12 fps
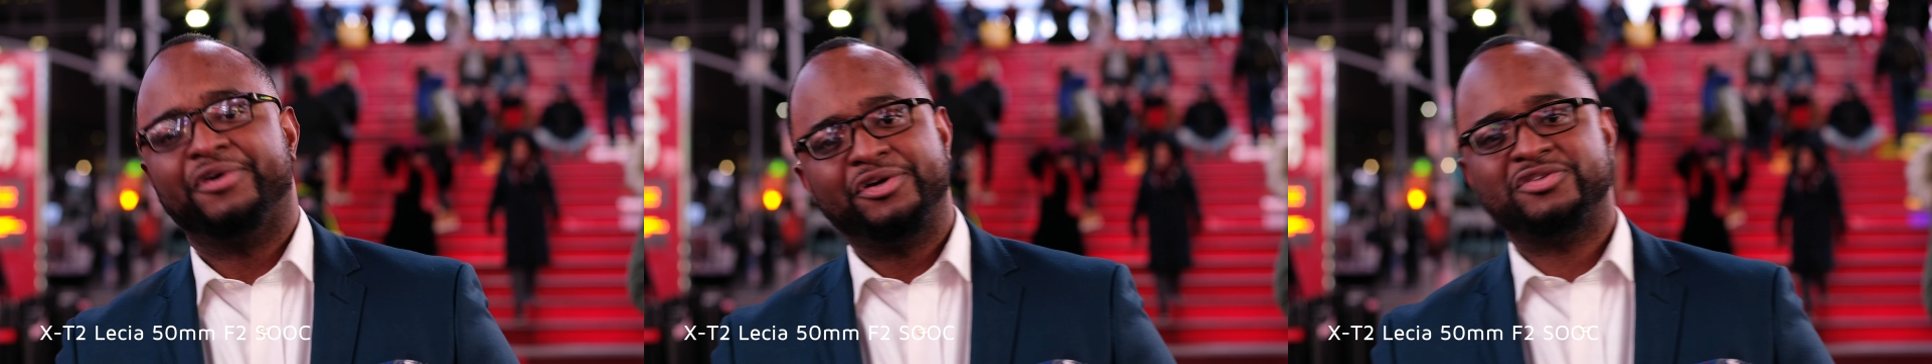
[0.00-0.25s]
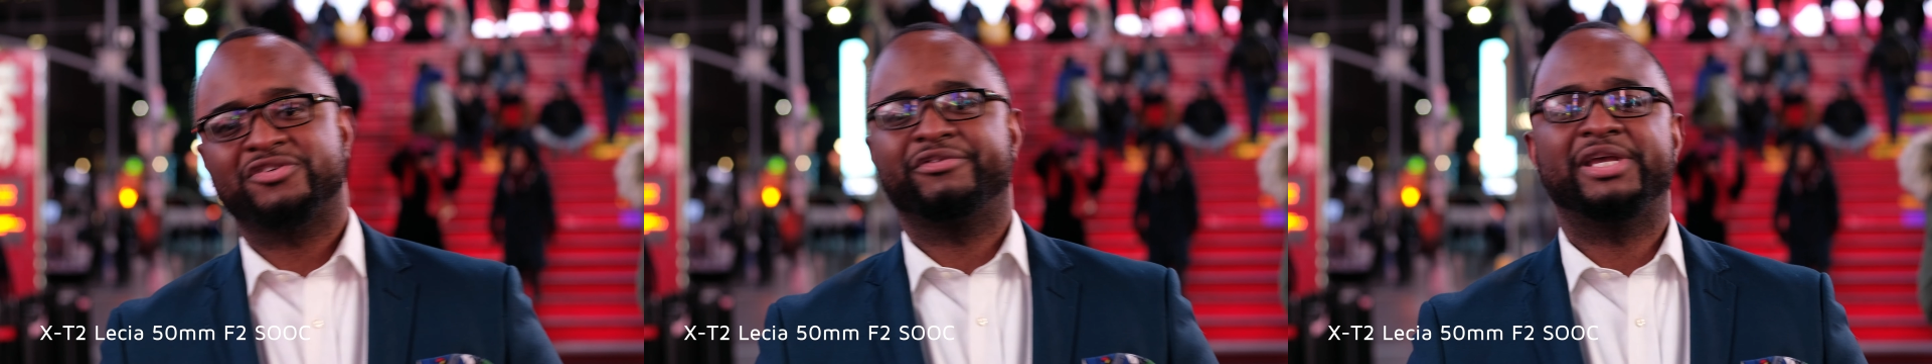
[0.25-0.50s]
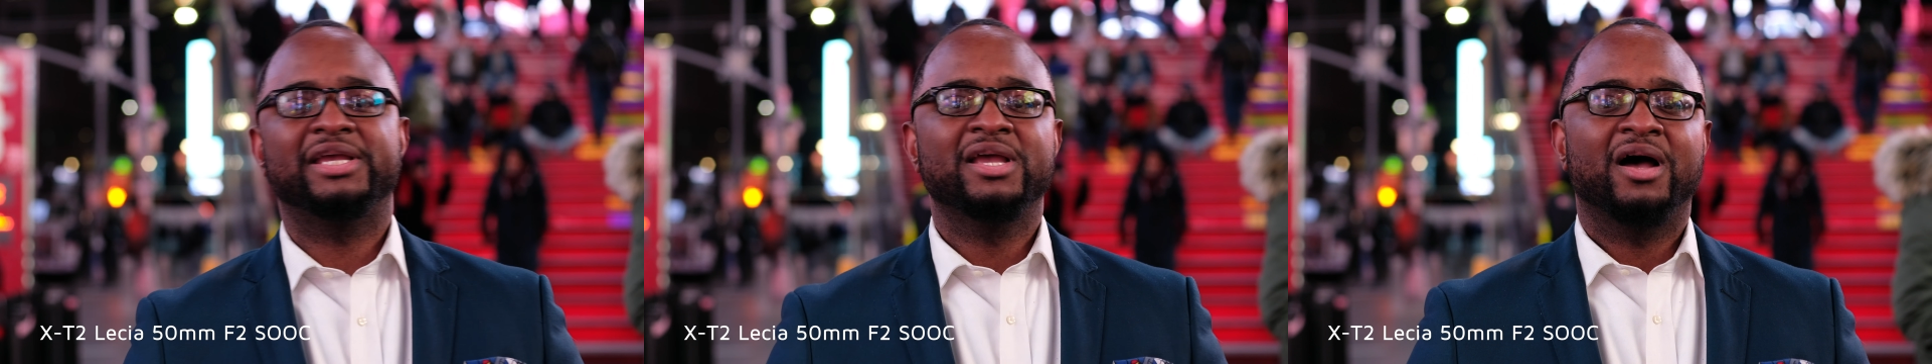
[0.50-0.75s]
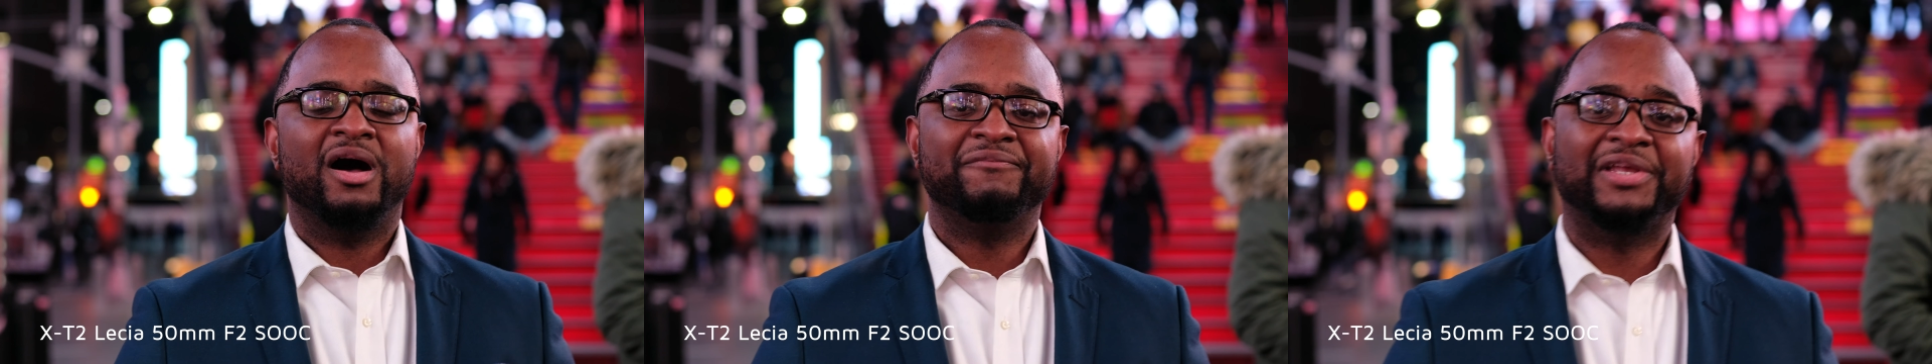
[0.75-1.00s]
I wasn't
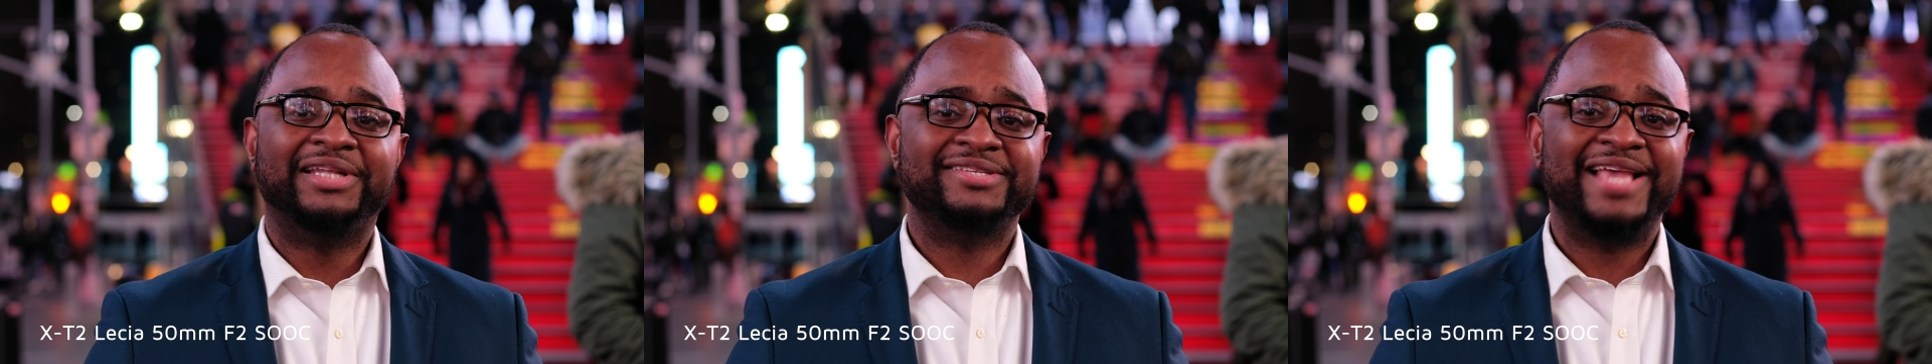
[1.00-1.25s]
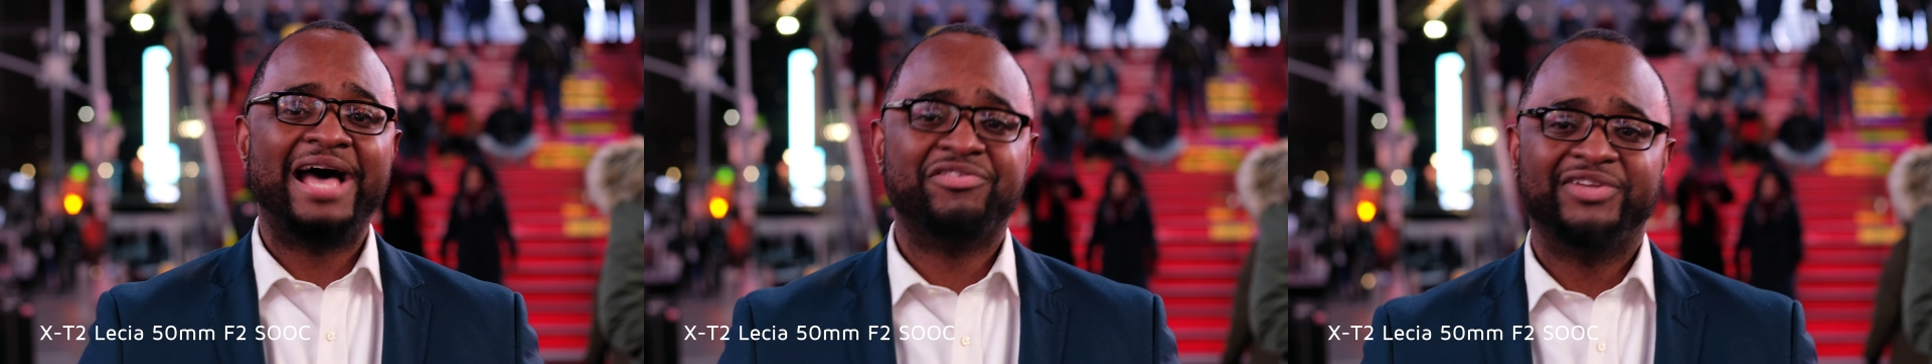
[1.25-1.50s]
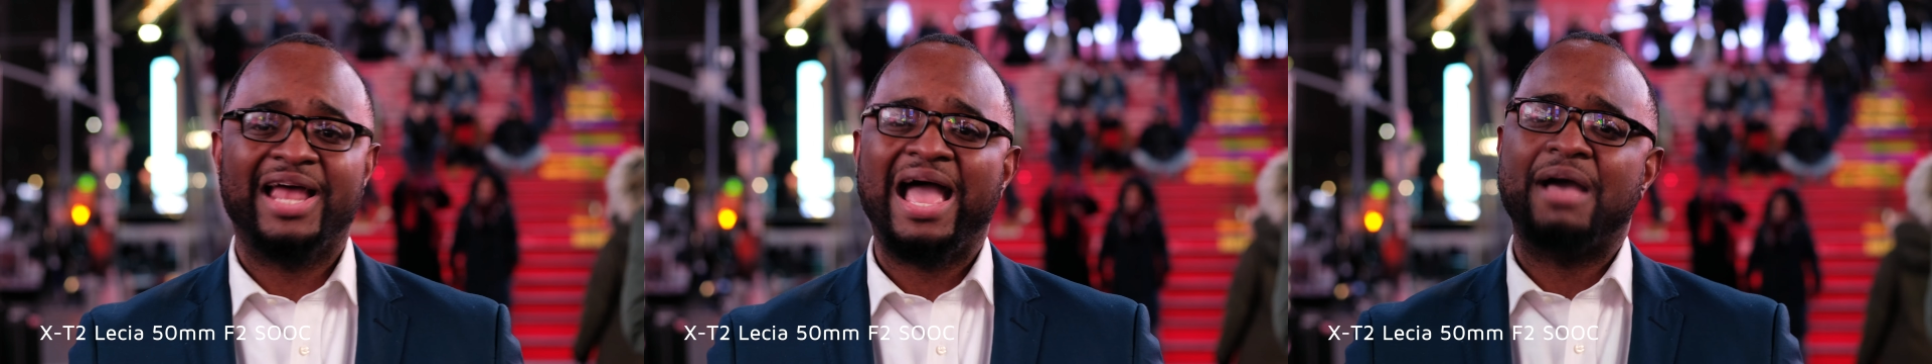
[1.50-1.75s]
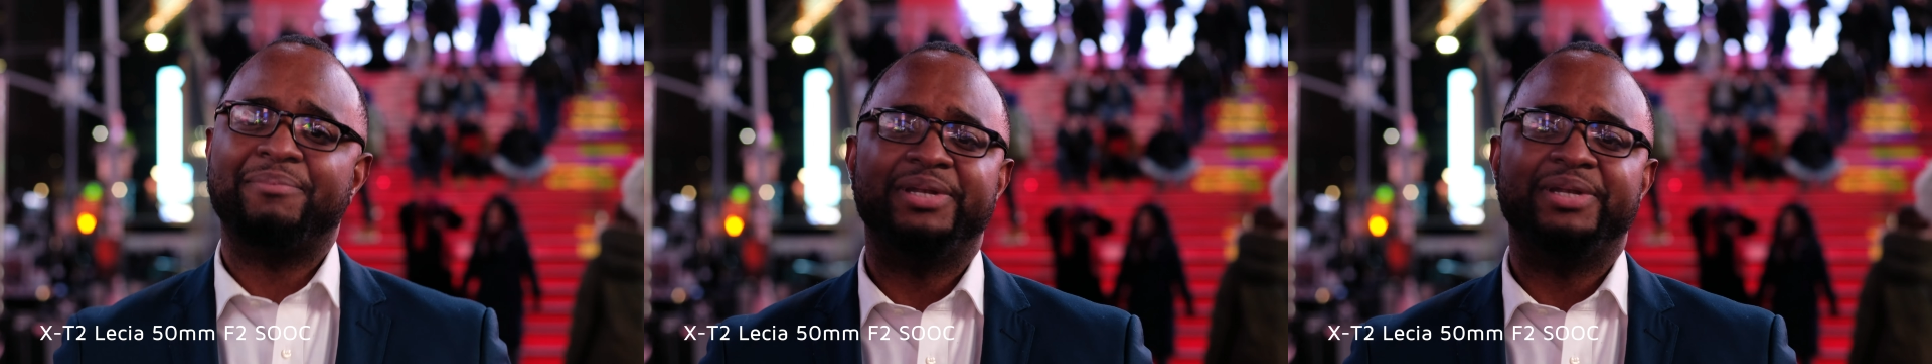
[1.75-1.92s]
exactly close to the subject.